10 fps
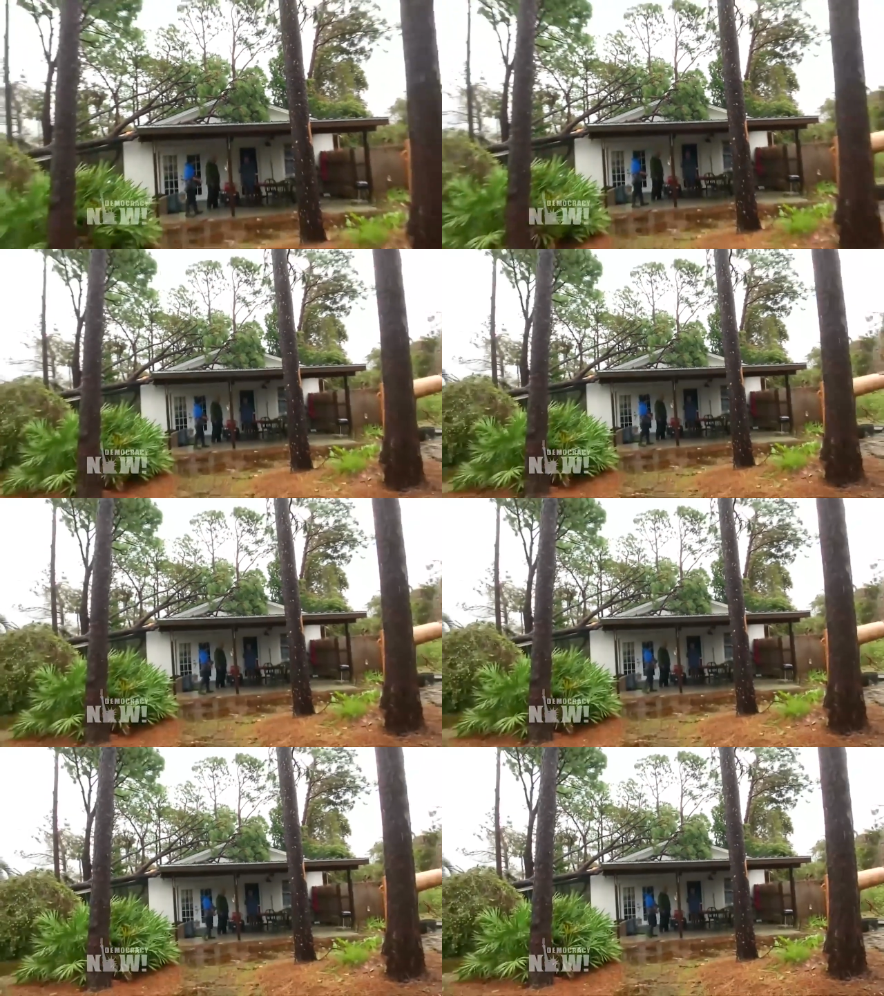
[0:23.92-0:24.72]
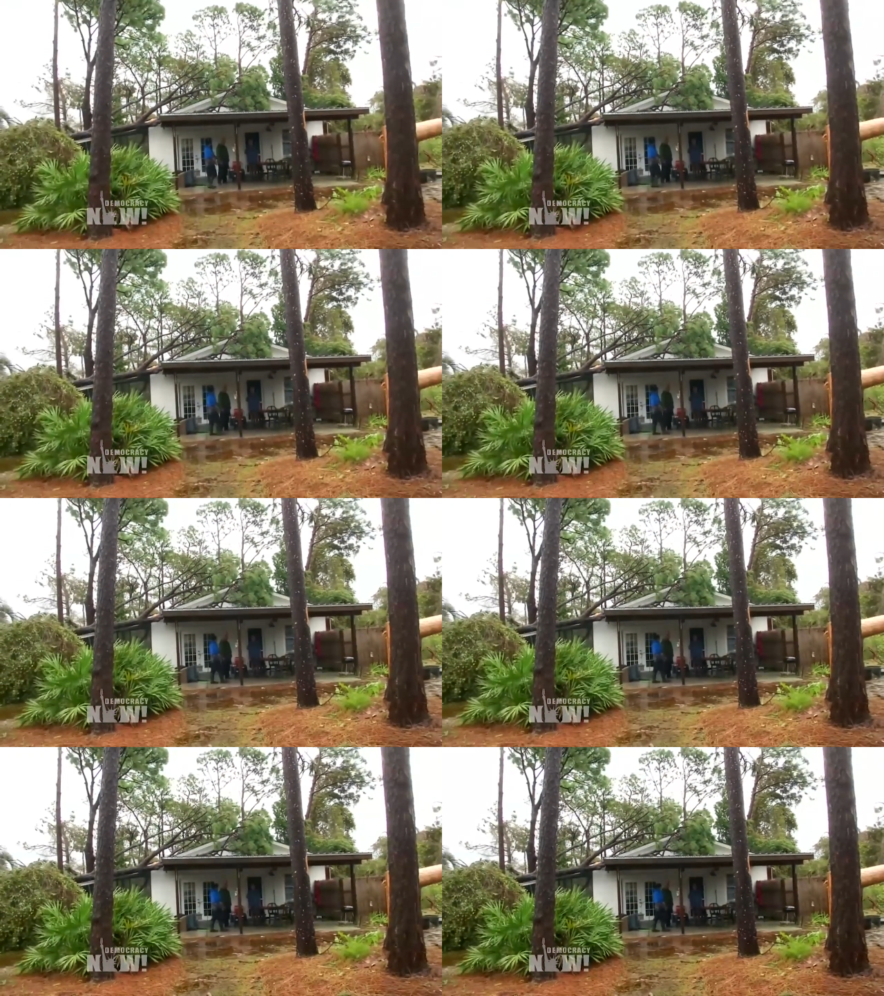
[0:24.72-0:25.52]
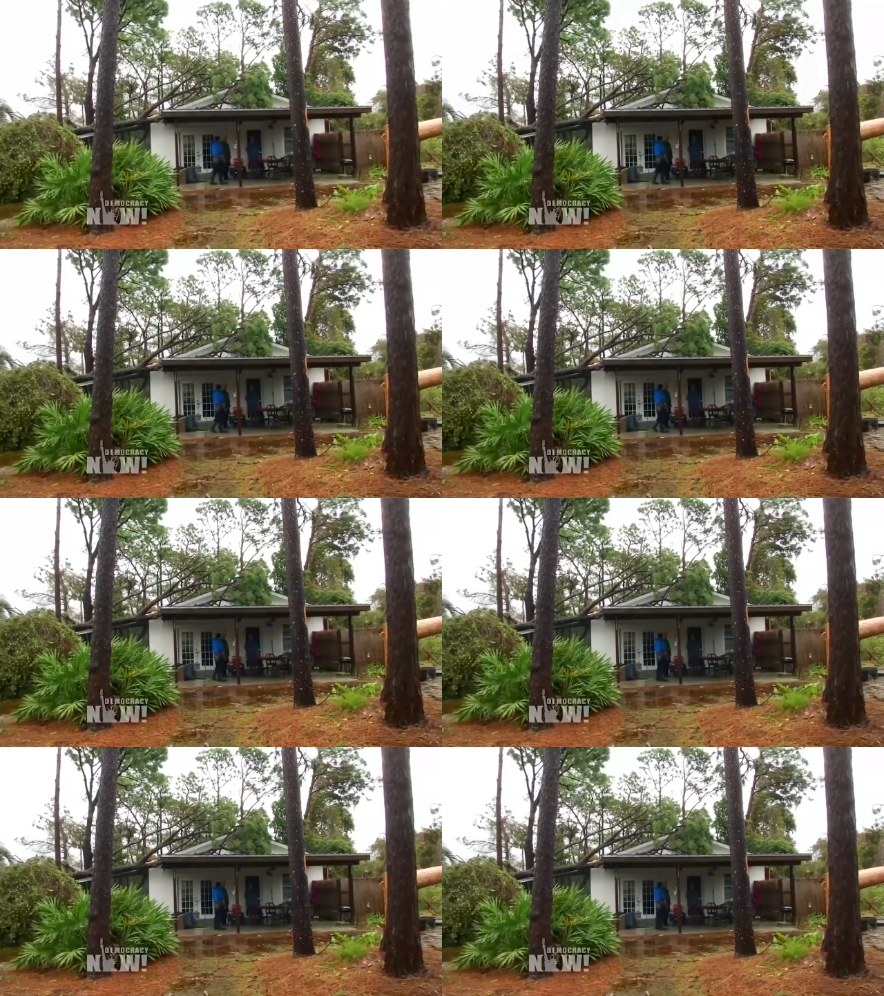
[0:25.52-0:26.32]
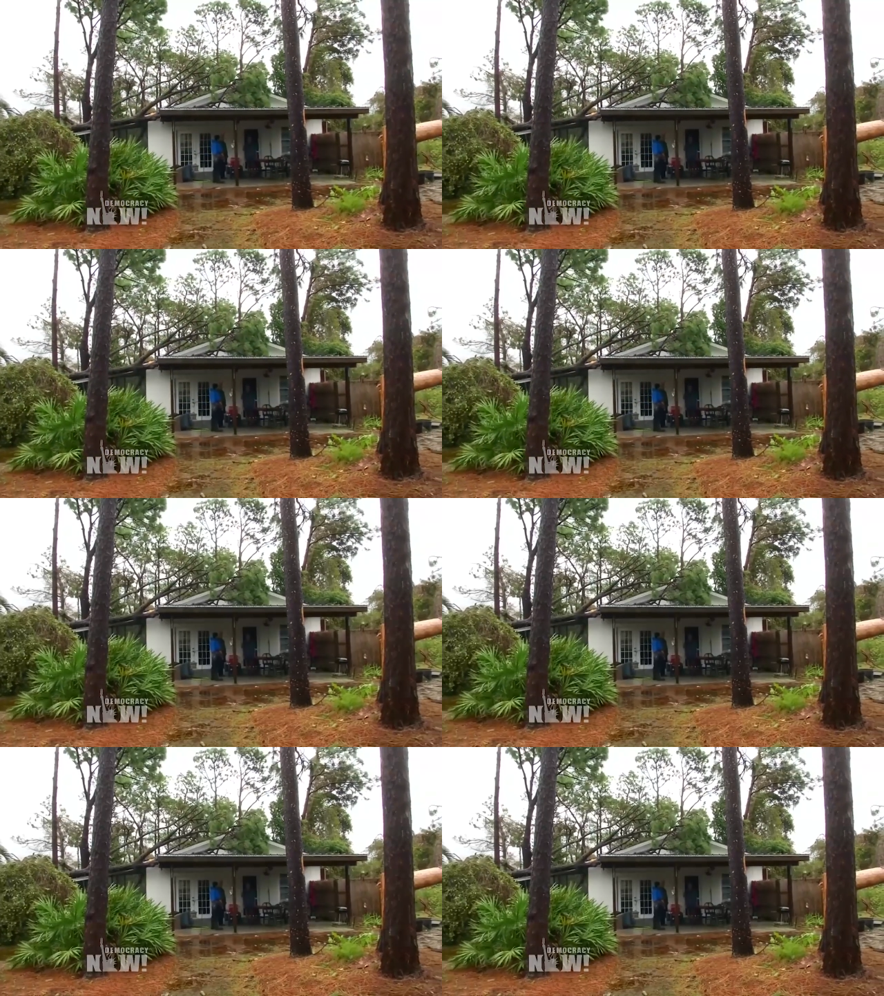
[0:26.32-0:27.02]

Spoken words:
No face is visible, so there are no lips to read.